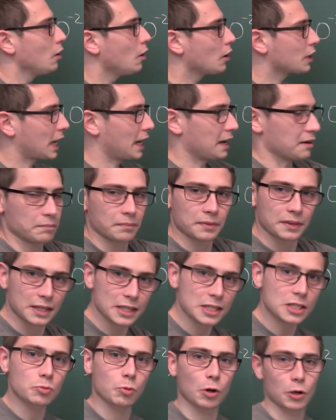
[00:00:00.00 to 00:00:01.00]
Okay,
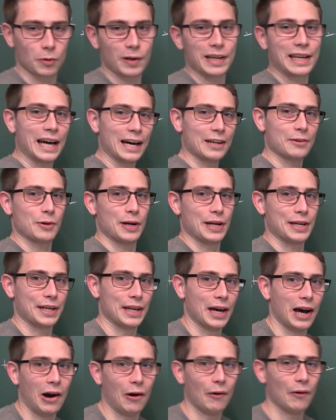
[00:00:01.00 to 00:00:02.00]
this is what we got right
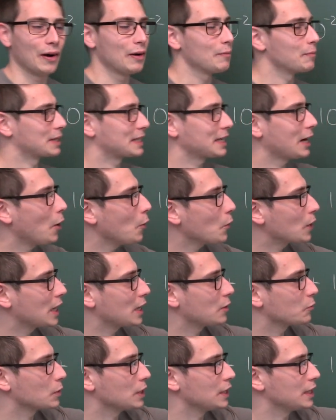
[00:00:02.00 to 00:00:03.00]
now, but how
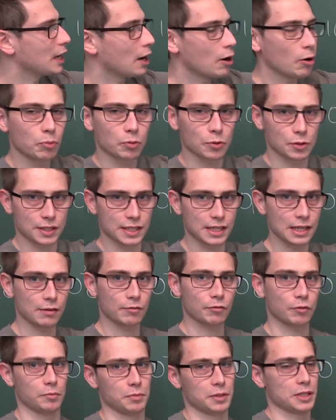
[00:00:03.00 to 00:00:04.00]
can we now proceed
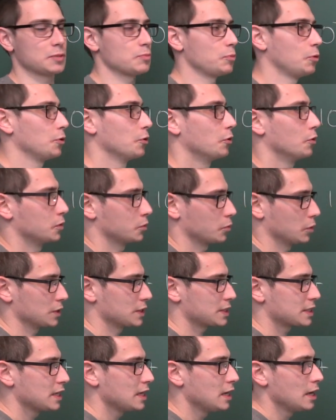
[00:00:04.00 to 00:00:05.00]
from this point
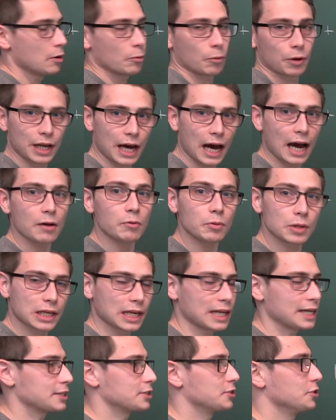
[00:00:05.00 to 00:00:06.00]
onwards? What I would
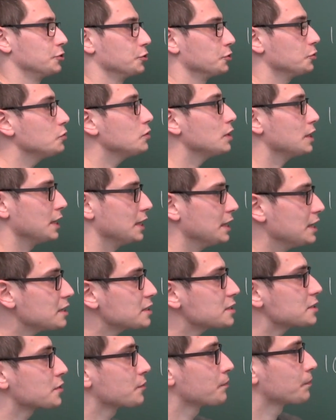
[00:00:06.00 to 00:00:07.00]
like to do
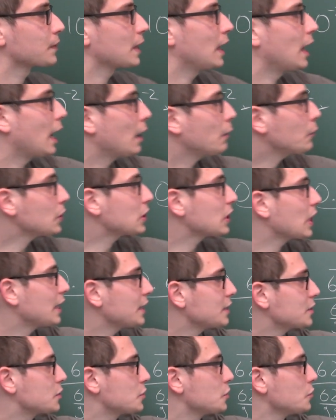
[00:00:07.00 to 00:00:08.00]
is, I would
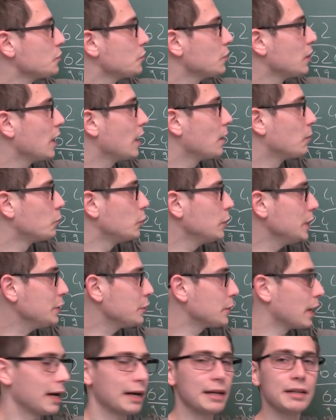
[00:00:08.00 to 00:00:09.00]
like to um,
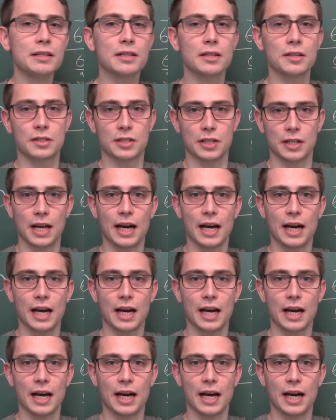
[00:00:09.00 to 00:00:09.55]
rewrite the